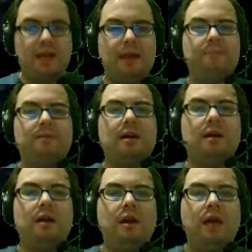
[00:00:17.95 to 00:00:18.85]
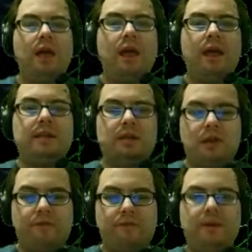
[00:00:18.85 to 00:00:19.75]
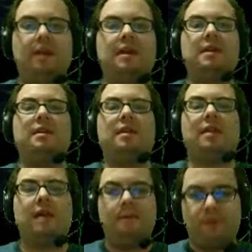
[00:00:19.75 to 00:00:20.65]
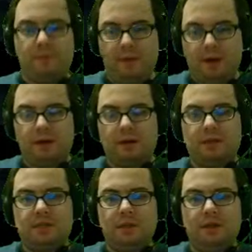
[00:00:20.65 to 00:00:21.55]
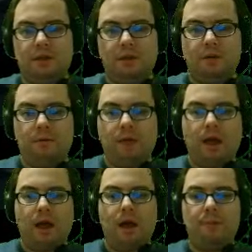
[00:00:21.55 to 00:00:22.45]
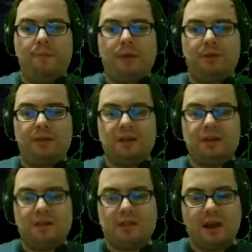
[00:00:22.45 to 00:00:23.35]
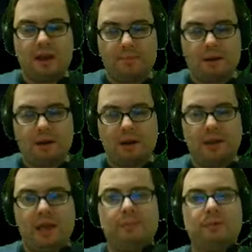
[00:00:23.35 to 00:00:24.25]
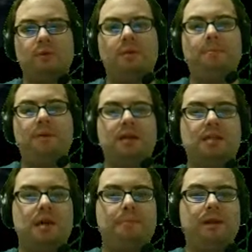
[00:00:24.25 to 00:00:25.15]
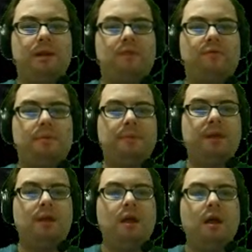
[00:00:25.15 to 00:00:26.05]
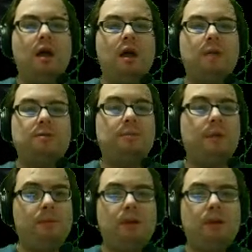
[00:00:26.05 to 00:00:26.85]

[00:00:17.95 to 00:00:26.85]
I love this game, but it's hard for me to get into the game from here until about the second part of the game is when it picks up again for me.